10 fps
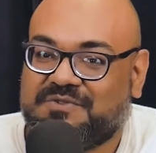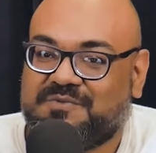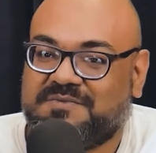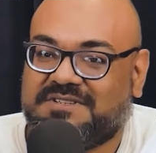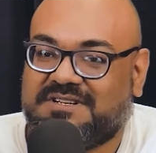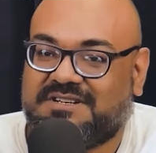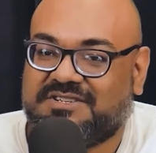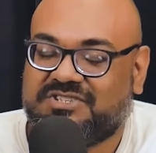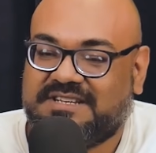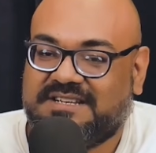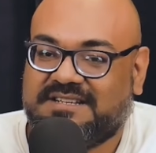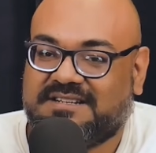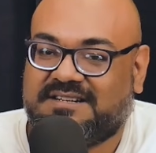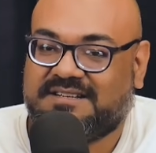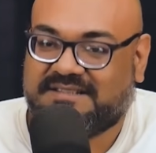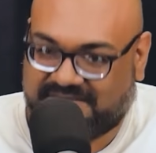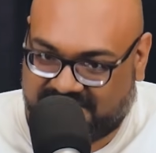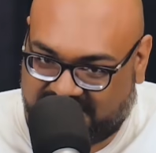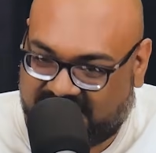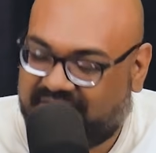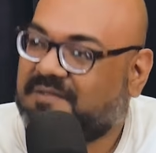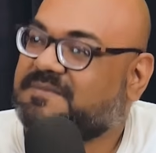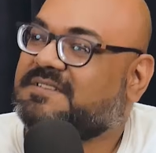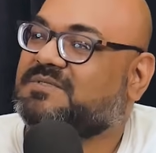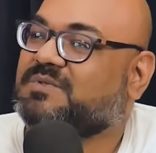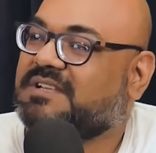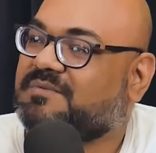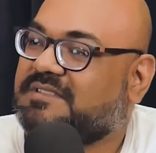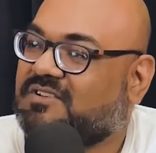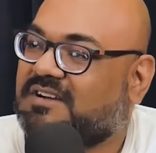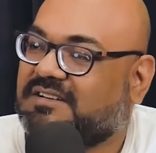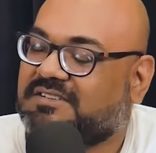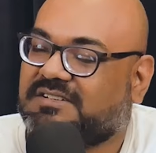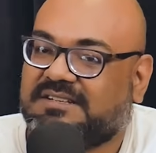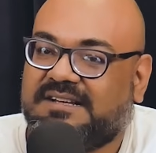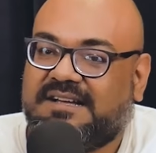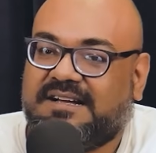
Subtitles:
costumes. She develops the story with your uncle.